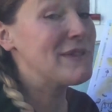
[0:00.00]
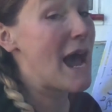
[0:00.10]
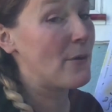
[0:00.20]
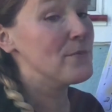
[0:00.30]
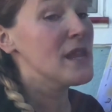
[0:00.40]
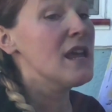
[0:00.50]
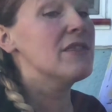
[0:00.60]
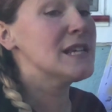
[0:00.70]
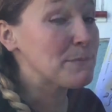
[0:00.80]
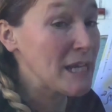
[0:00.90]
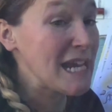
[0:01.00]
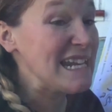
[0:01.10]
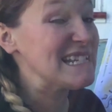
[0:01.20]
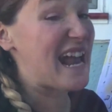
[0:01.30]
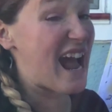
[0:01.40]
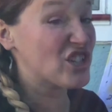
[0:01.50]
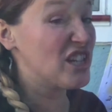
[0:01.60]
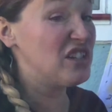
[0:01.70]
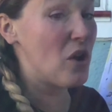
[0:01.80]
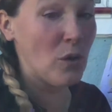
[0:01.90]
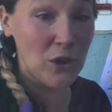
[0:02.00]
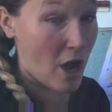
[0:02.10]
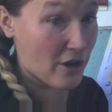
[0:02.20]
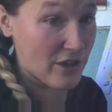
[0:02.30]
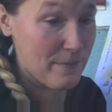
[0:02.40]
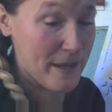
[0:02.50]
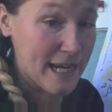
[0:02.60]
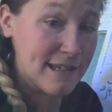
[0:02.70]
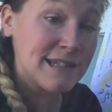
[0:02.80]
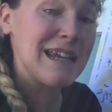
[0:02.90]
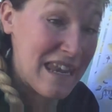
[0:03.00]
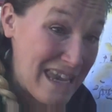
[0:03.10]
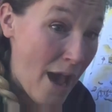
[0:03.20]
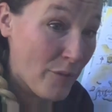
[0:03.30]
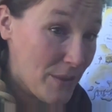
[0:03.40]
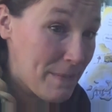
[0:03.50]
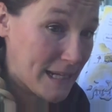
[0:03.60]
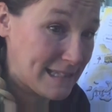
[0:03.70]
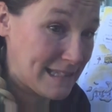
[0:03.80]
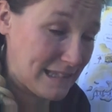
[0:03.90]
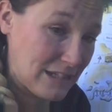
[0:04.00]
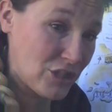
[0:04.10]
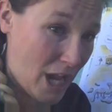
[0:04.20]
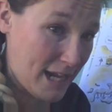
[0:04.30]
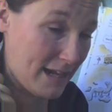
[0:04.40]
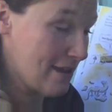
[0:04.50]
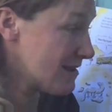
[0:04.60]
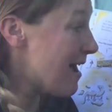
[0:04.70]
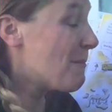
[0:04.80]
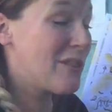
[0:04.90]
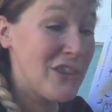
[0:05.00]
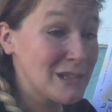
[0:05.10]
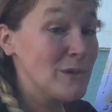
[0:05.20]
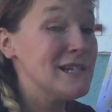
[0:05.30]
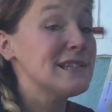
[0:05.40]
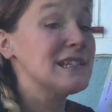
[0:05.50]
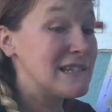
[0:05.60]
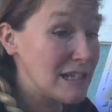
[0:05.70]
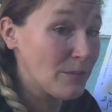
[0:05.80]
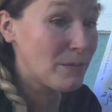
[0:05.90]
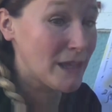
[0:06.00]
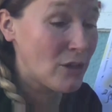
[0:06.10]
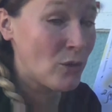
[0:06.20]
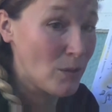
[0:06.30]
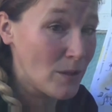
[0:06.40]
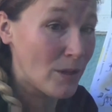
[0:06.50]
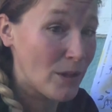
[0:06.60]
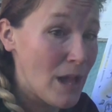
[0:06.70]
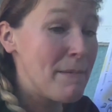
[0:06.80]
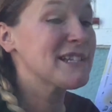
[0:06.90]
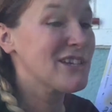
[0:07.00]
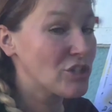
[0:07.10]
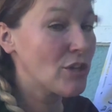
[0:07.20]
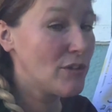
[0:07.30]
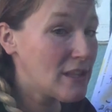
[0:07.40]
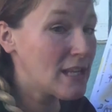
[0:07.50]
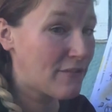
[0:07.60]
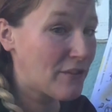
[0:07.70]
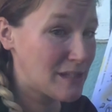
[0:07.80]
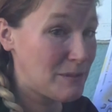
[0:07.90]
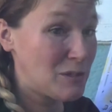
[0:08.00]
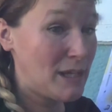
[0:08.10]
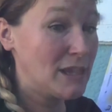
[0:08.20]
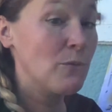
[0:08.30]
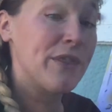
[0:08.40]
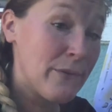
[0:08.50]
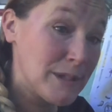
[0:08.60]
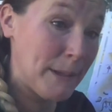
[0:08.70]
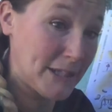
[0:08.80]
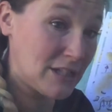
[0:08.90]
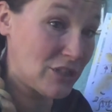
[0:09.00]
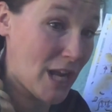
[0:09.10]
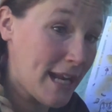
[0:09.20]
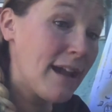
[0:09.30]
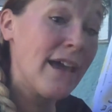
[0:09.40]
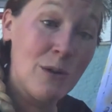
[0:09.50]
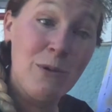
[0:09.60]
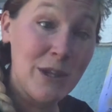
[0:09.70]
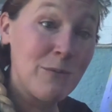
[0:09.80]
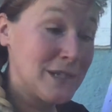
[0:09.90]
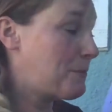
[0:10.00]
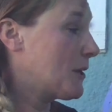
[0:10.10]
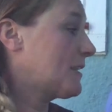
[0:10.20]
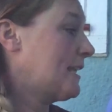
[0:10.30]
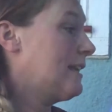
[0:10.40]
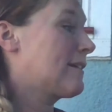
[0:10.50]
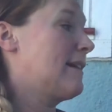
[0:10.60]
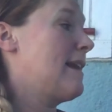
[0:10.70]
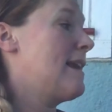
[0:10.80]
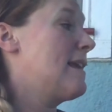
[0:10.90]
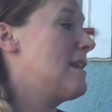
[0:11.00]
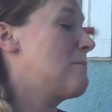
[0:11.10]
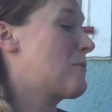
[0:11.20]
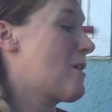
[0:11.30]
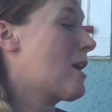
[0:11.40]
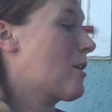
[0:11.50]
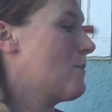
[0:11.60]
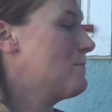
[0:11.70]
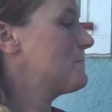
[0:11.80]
Now, this plant is actually no longer the biggest. Now the biggest is in China, but this one is still really cool because I'll show you the difference between the one that was built in China and the one that was built here in Morocco.